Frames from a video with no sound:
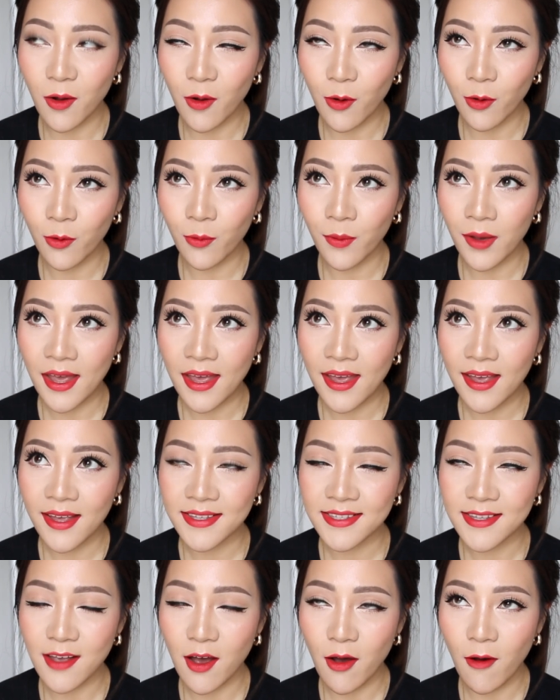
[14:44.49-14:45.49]

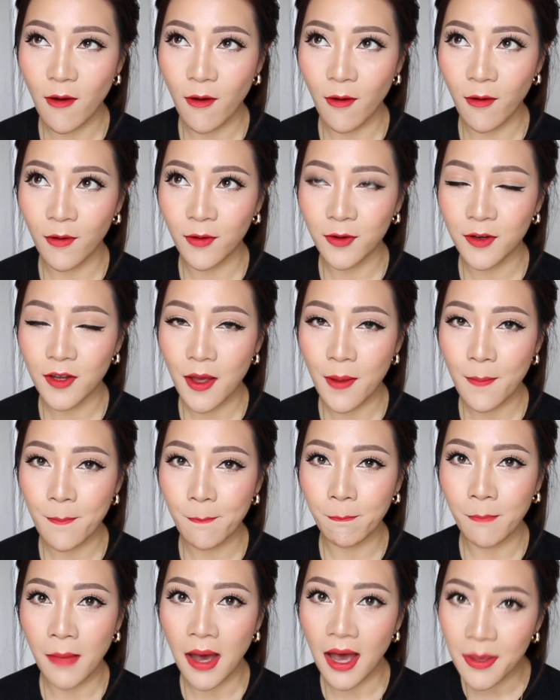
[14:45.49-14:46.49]
always on
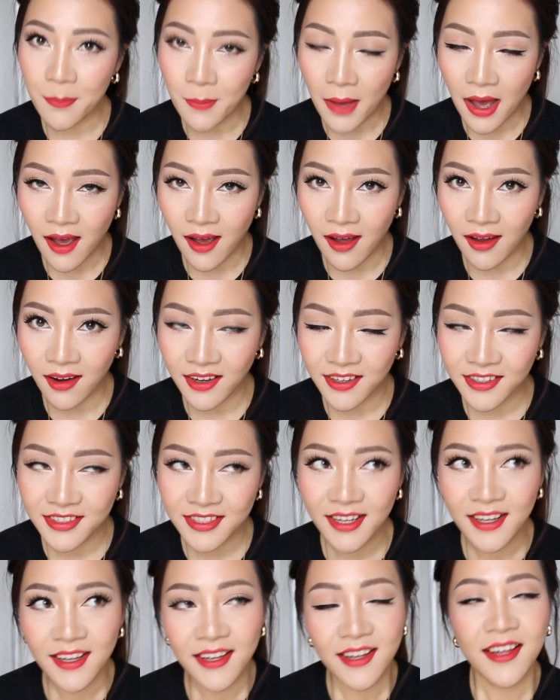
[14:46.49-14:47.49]
my mind.